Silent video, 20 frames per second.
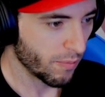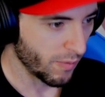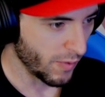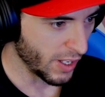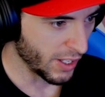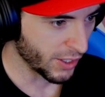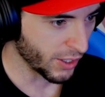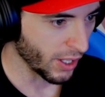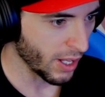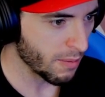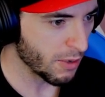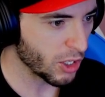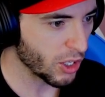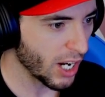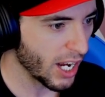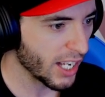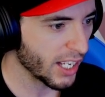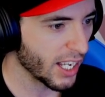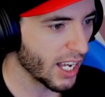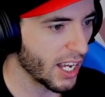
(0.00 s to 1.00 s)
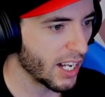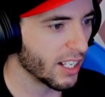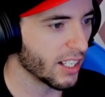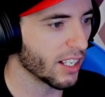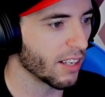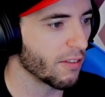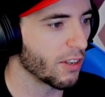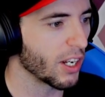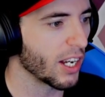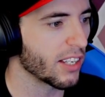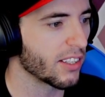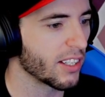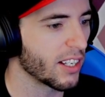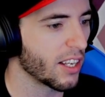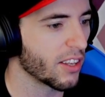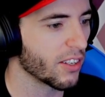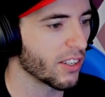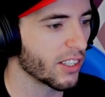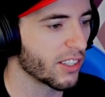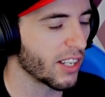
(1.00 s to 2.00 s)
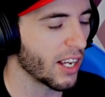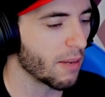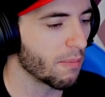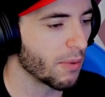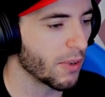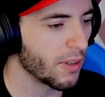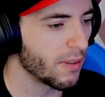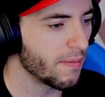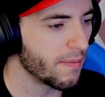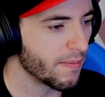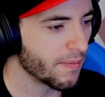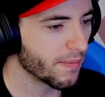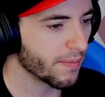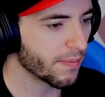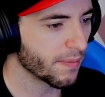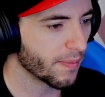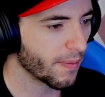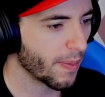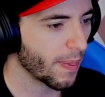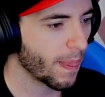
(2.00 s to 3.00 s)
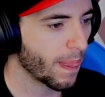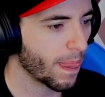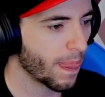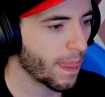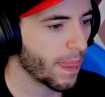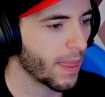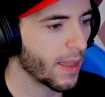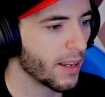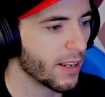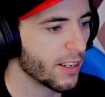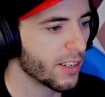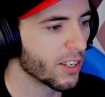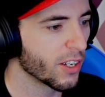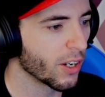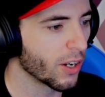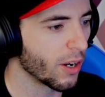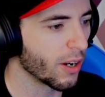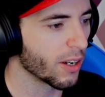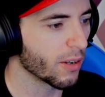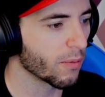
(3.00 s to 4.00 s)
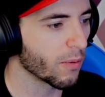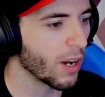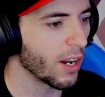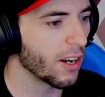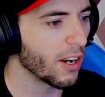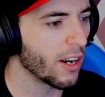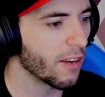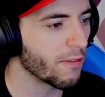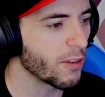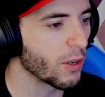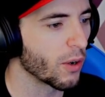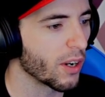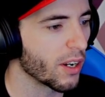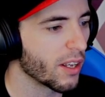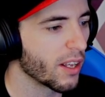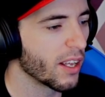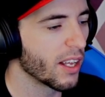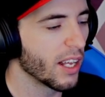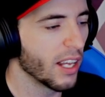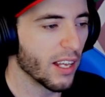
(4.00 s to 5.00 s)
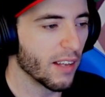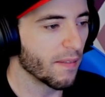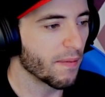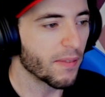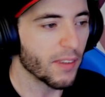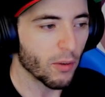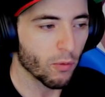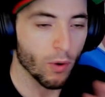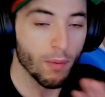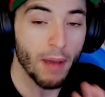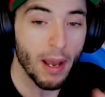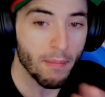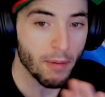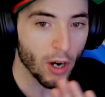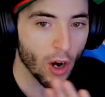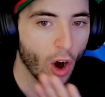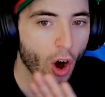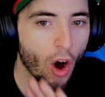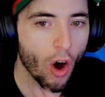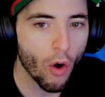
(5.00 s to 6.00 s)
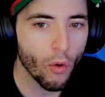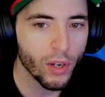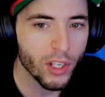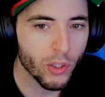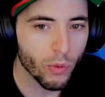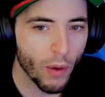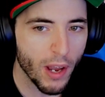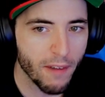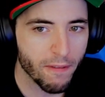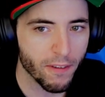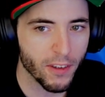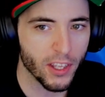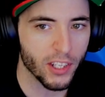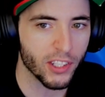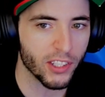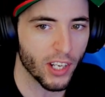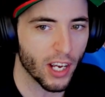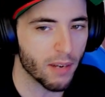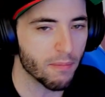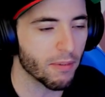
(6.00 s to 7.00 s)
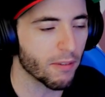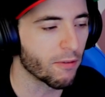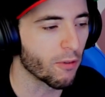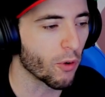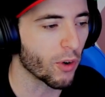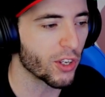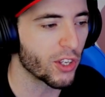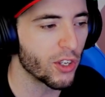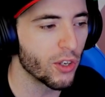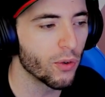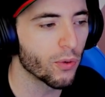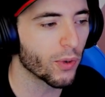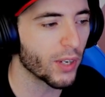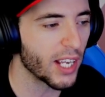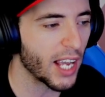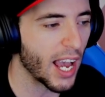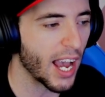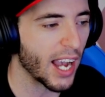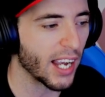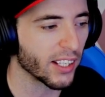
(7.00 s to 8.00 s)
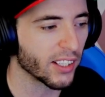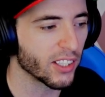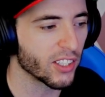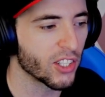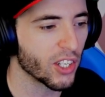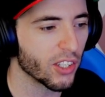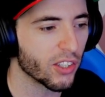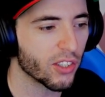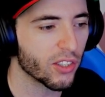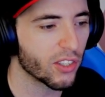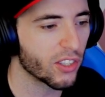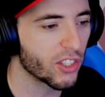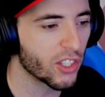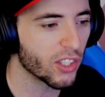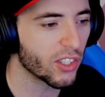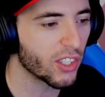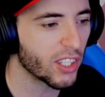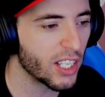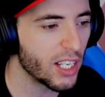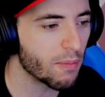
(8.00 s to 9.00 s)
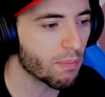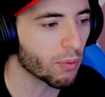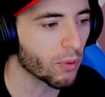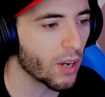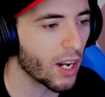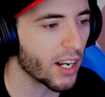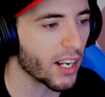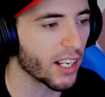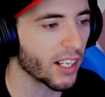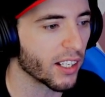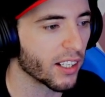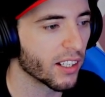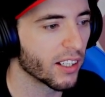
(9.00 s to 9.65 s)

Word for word: So let me try again and give you guys another example. You're going to want to run off. You want to... Remember, always wait for the sun before you react. Just, just keep running.